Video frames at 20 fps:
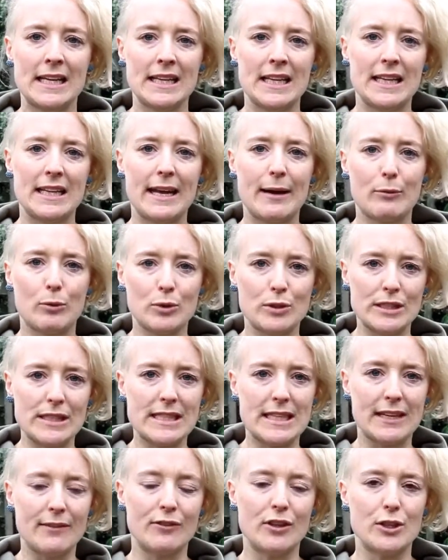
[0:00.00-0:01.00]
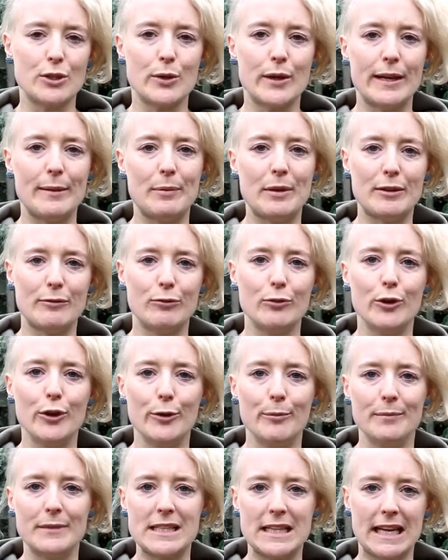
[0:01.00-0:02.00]
then that will just give the tree a bit of
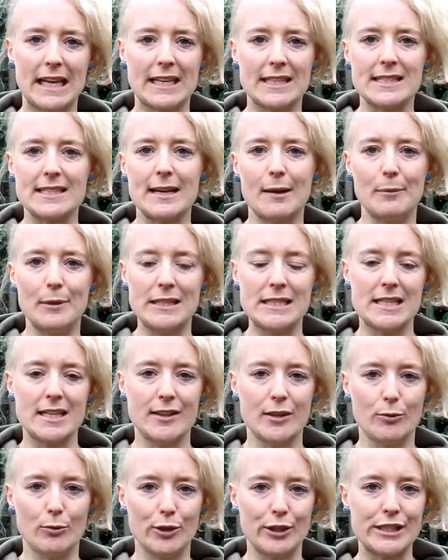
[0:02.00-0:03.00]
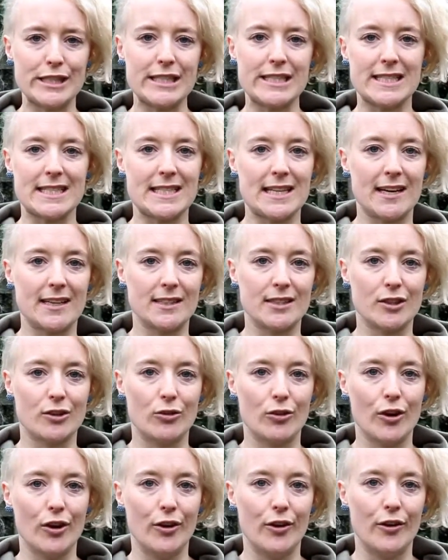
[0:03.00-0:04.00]
room to get established and the roots to start to
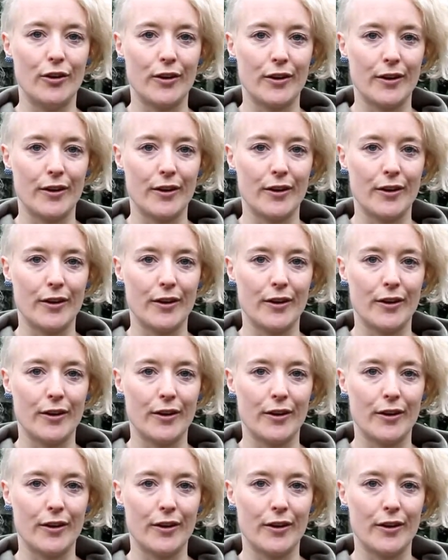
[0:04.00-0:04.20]
grow.